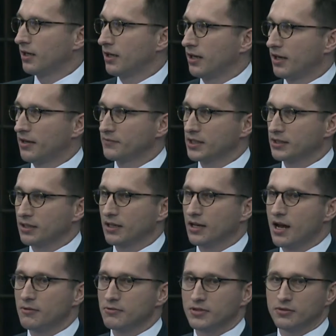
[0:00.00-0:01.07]
that
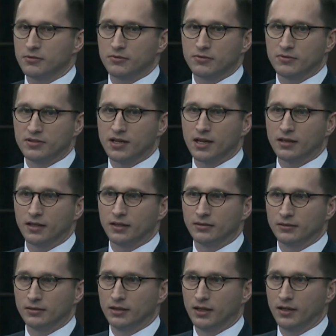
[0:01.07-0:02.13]
allows you to
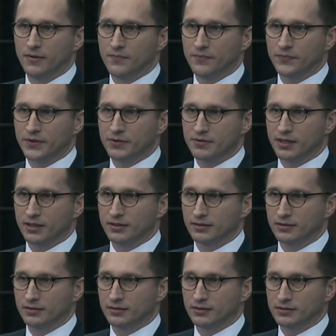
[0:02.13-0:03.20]
settle the
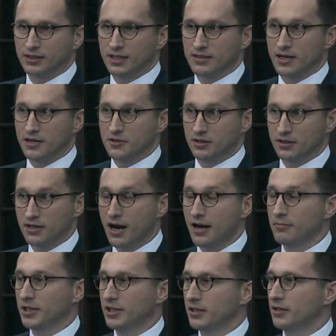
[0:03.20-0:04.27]
transaction
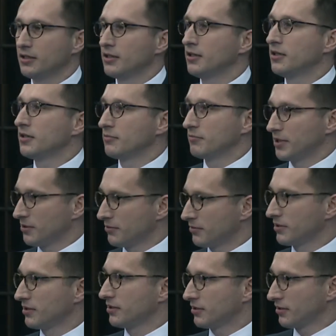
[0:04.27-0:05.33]
timely by
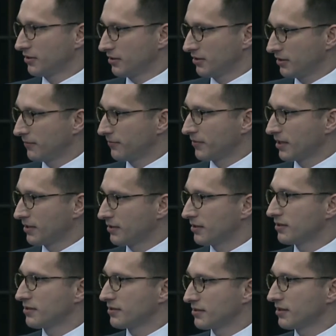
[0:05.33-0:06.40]
using different
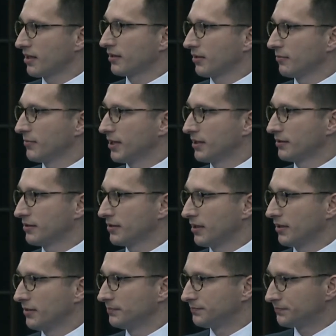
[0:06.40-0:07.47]
settlement
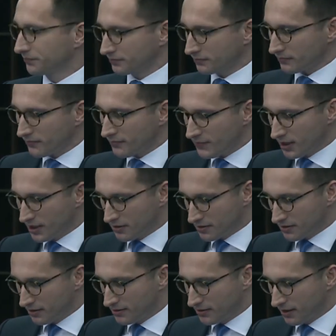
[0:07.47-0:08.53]

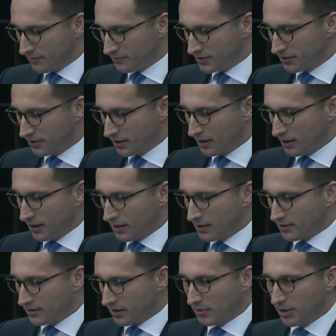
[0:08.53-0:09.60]
systems.
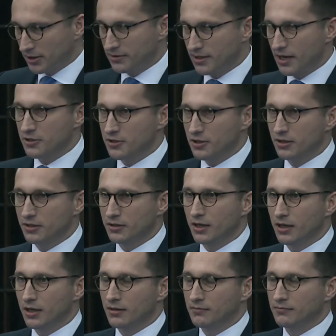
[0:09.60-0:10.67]
Stabilization,
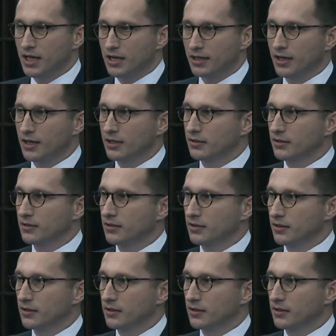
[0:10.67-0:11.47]
again,